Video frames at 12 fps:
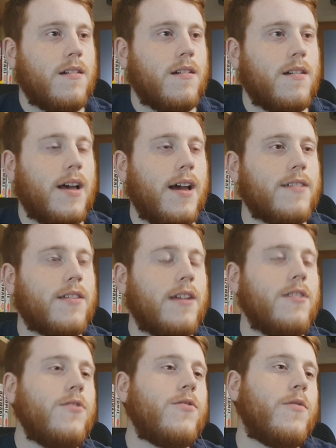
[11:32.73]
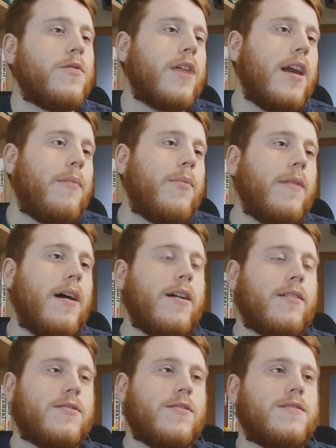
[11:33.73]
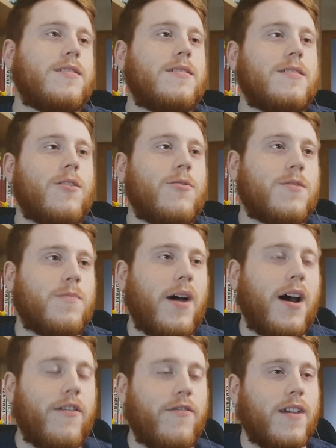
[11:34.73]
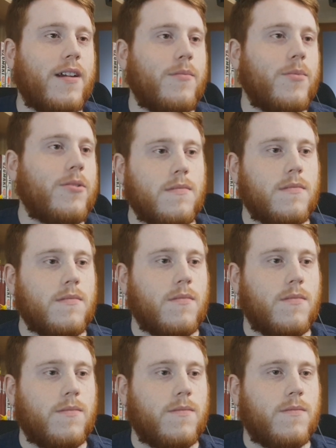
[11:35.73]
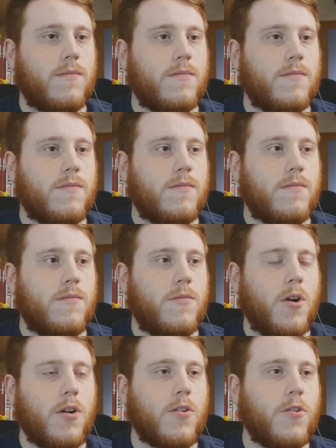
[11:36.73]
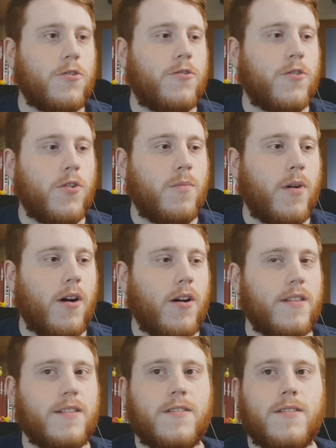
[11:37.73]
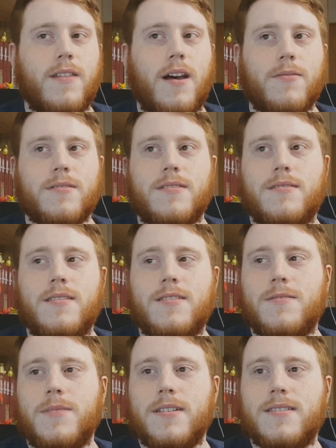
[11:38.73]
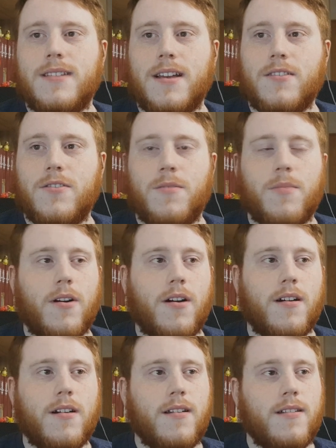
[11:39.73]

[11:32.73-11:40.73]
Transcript: I knew something was going to happen, like, because obviously this whole spy thing, but... What a good two-parter. This has been a sick two-parter.